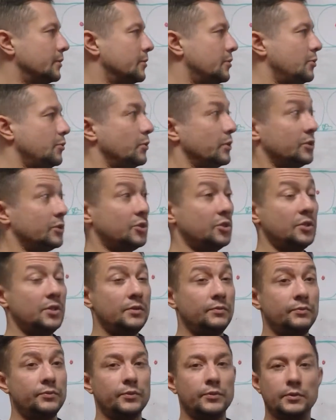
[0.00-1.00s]
to
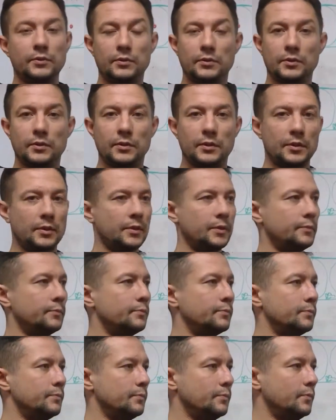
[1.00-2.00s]
achieve
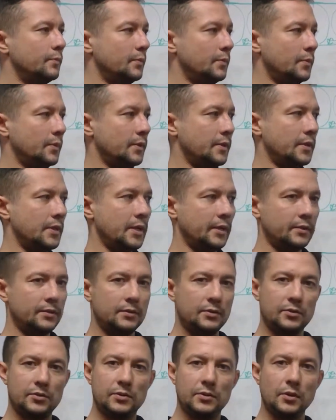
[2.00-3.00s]
the
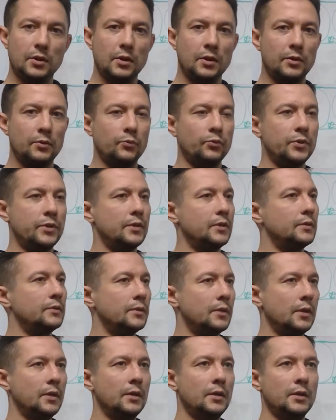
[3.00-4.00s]
next star
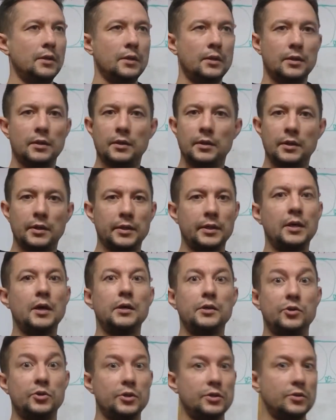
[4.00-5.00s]
within
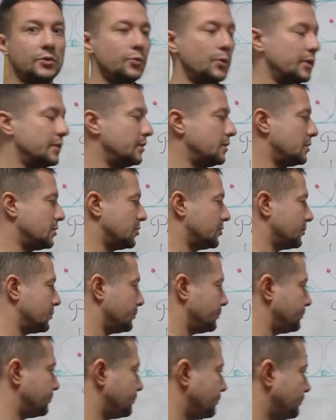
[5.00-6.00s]
120 years.